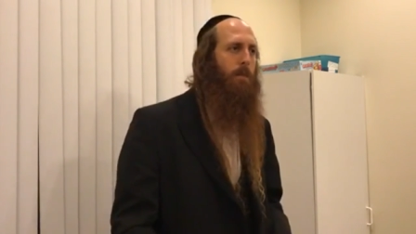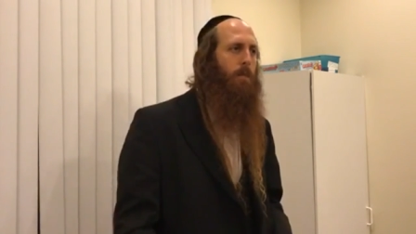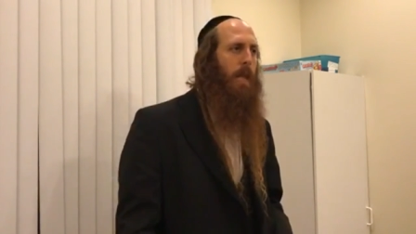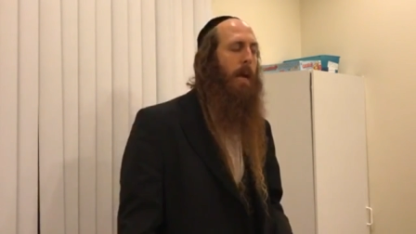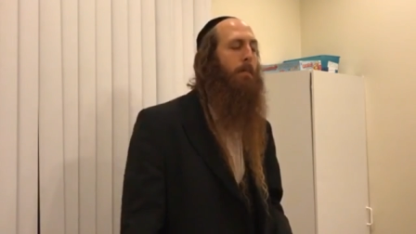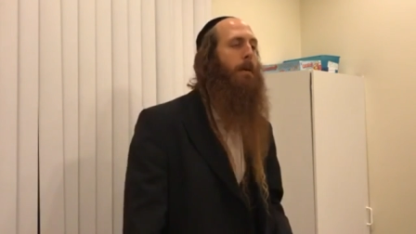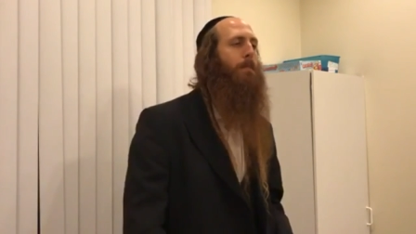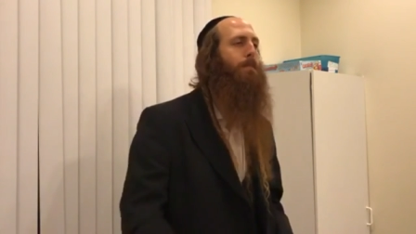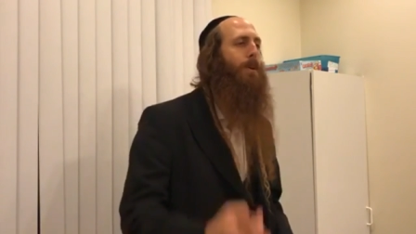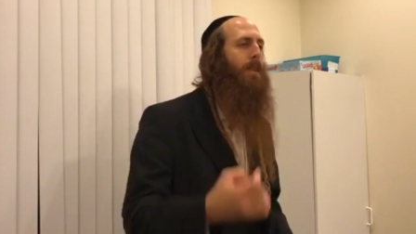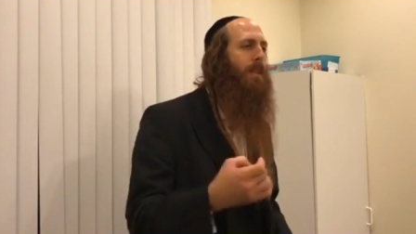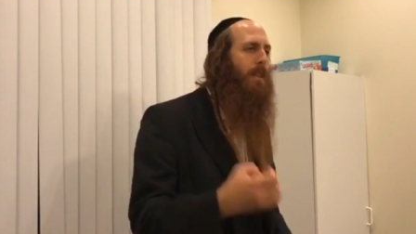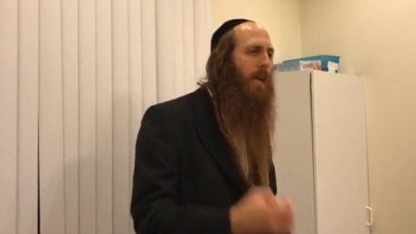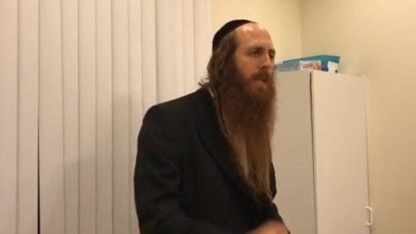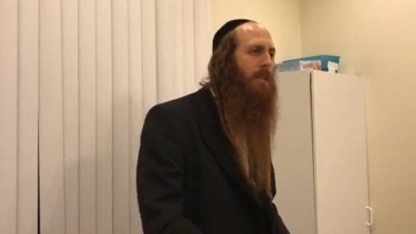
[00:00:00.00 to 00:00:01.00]
I'm a
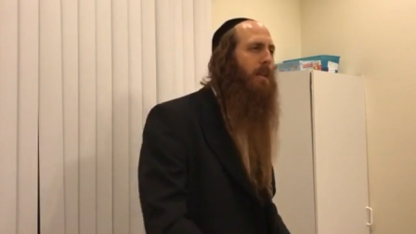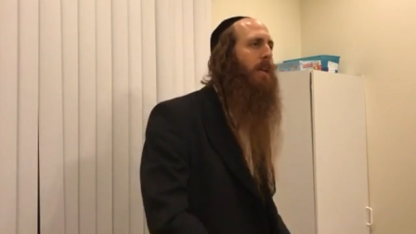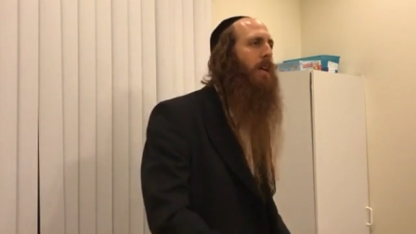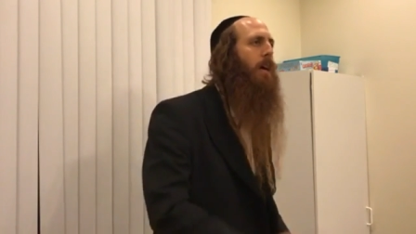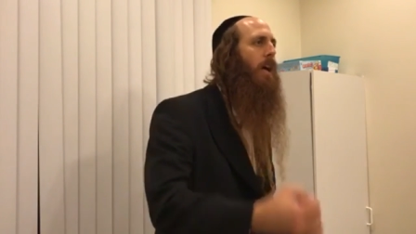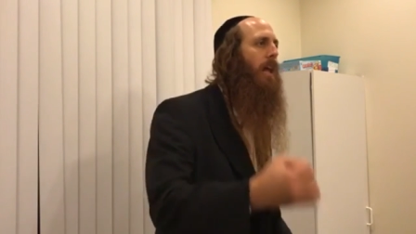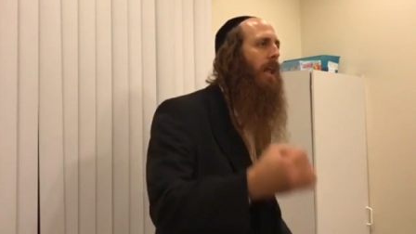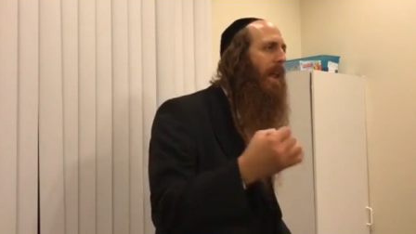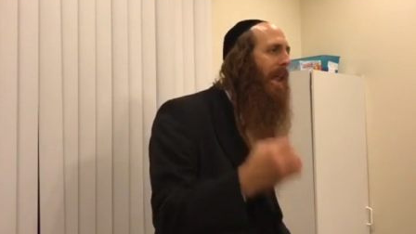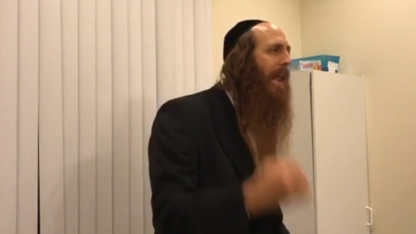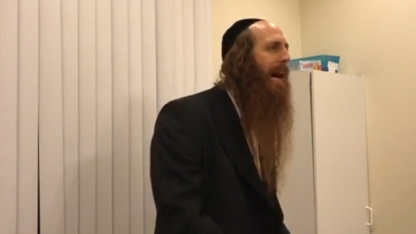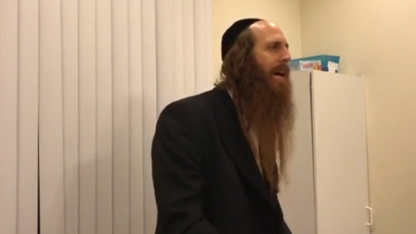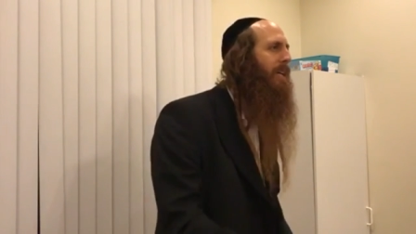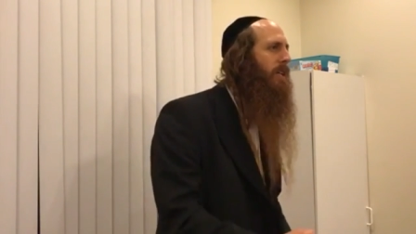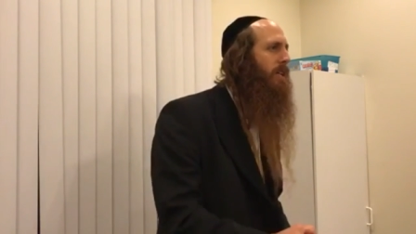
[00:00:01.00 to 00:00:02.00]
pathetic
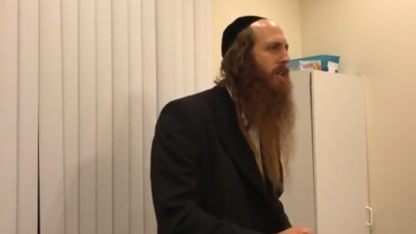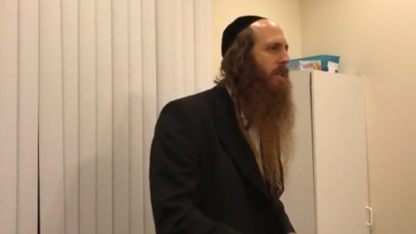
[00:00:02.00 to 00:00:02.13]
liar.